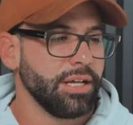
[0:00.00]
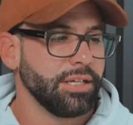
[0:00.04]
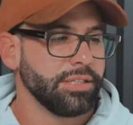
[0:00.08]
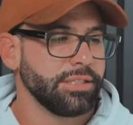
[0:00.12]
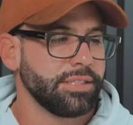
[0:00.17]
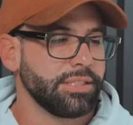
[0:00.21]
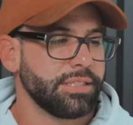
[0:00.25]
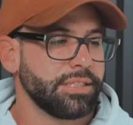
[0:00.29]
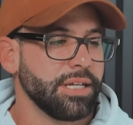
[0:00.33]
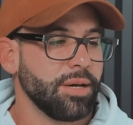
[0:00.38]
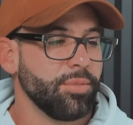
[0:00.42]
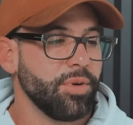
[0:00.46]

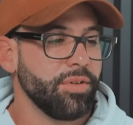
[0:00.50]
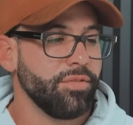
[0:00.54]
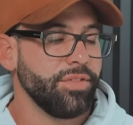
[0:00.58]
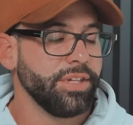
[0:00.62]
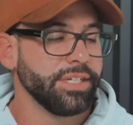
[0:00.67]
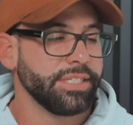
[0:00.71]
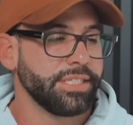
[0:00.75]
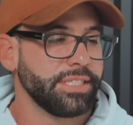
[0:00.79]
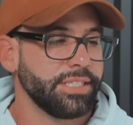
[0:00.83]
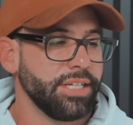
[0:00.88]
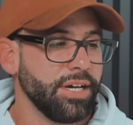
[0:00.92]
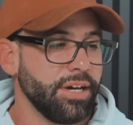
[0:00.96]
some of the
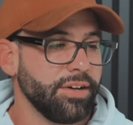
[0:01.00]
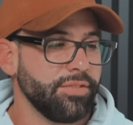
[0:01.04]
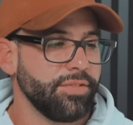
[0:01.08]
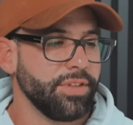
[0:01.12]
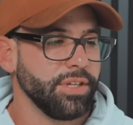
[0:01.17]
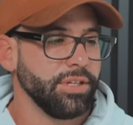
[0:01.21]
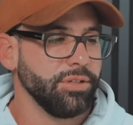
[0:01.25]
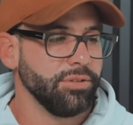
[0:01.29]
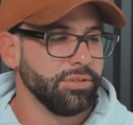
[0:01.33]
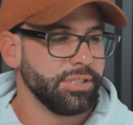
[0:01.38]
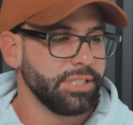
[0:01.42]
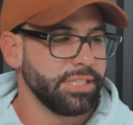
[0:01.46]
stuff
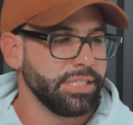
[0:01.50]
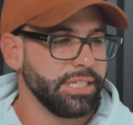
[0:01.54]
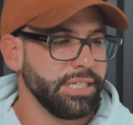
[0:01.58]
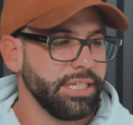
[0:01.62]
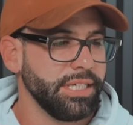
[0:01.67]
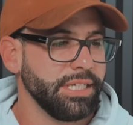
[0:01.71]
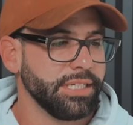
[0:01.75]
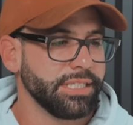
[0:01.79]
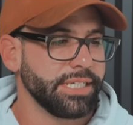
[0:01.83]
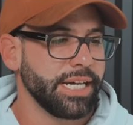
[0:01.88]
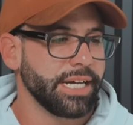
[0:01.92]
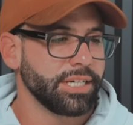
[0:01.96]
that you
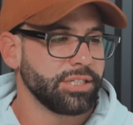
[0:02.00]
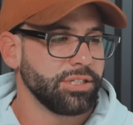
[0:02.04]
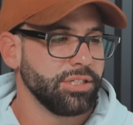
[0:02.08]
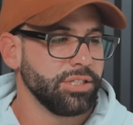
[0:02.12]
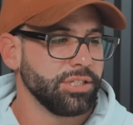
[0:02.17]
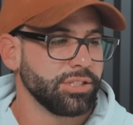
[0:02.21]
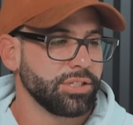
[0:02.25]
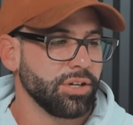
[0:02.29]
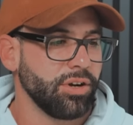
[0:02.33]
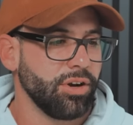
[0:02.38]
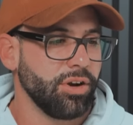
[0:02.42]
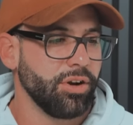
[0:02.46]
see is actually
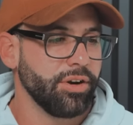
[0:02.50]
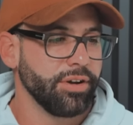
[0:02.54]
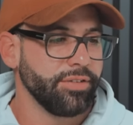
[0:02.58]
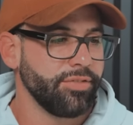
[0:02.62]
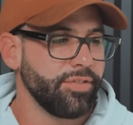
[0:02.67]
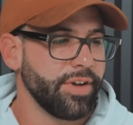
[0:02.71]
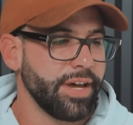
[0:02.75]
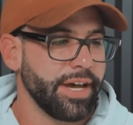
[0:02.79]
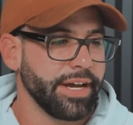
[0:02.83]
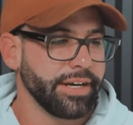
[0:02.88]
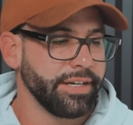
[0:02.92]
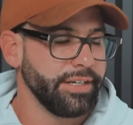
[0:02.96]
just
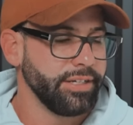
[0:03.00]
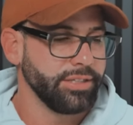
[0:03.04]
artifact.